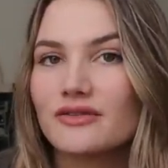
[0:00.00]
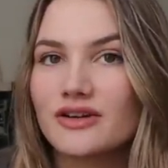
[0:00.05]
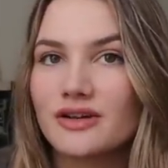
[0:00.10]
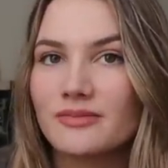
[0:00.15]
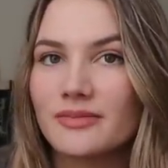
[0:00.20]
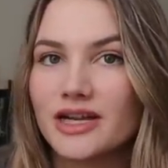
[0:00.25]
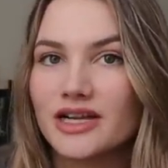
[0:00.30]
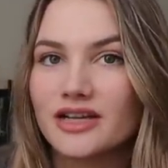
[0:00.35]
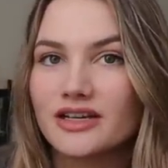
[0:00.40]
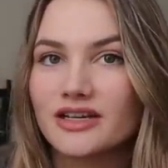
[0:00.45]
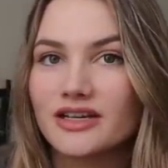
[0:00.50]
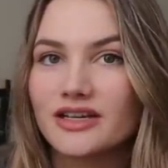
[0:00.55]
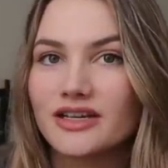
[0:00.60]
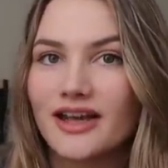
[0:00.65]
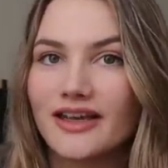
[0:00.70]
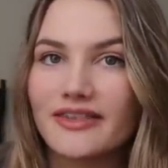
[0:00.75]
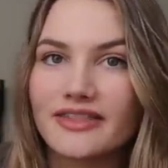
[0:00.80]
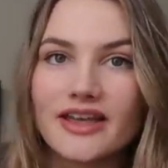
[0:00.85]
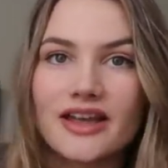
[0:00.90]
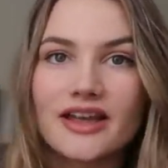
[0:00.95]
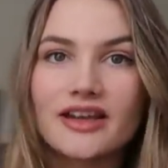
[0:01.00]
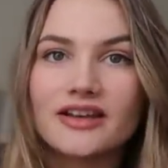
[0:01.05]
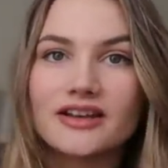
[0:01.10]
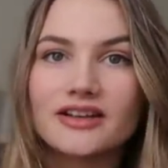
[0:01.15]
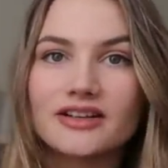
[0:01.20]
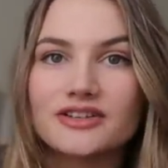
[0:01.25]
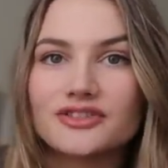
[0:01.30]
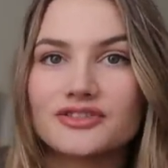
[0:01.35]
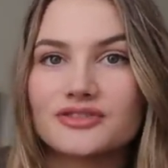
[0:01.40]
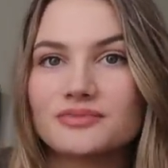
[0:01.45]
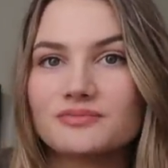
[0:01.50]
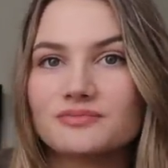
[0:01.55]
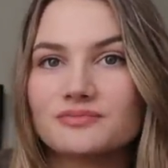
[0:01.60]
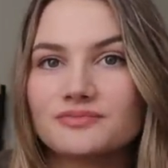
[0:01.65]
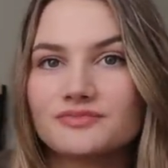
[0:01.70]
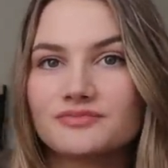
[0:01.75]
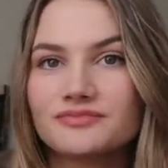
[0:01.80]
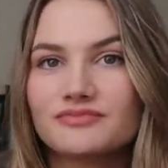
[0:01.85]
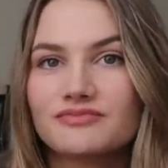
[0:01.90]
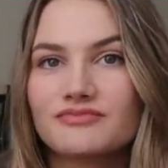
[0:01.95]
have committed and then
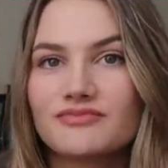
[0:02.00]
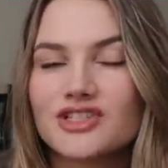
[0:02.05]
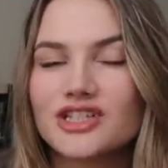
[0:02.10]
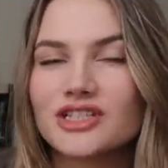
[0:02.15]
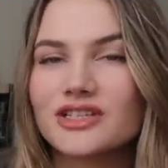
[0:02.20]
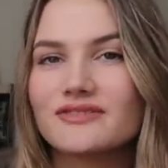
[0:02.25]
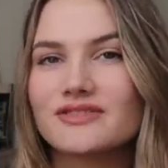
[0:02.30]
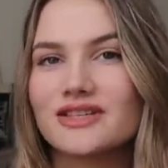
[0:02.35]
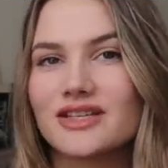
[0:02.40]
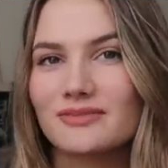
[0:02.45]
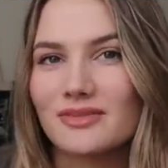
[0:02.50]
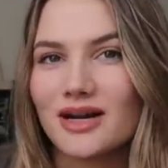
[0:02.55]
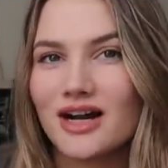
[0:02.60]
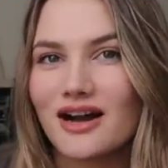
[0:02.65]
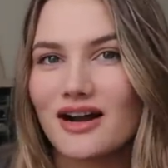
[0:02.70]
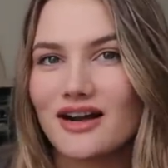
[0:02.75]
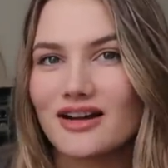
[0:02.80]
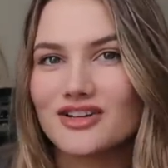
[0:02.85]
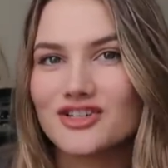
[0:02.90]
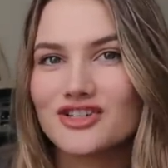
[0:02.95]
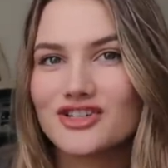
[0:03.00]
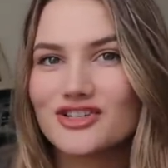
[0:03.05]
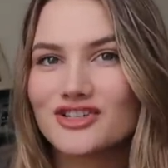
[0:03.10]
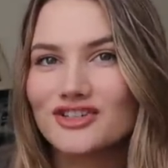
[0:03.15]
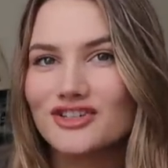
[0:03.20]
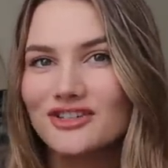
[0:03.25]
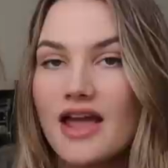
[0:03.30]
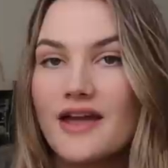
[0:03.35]
she lives in a marsh.